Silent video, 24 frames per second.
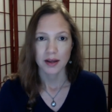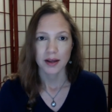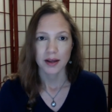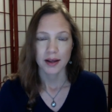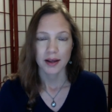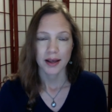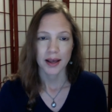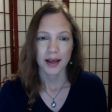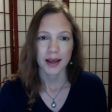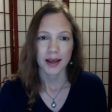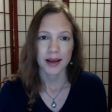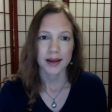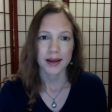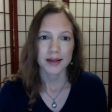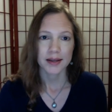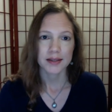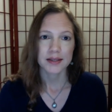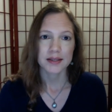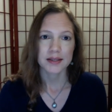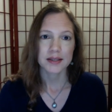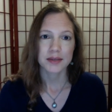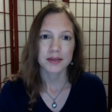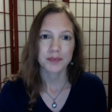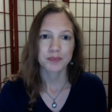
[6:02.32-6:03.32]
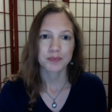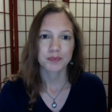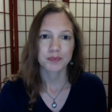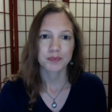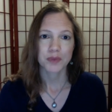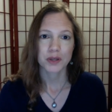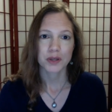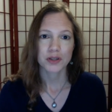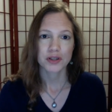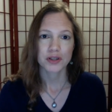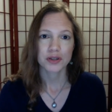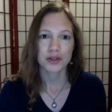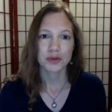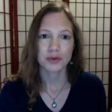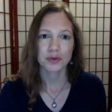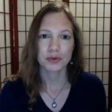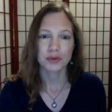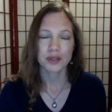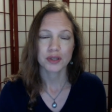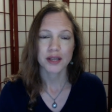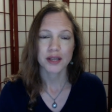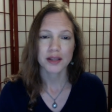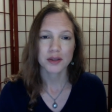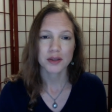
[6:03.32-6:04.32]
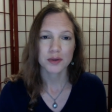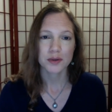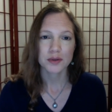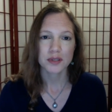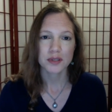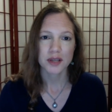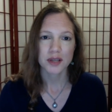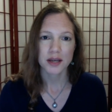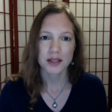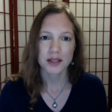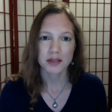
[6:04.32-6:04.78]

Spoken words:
and to let those sides of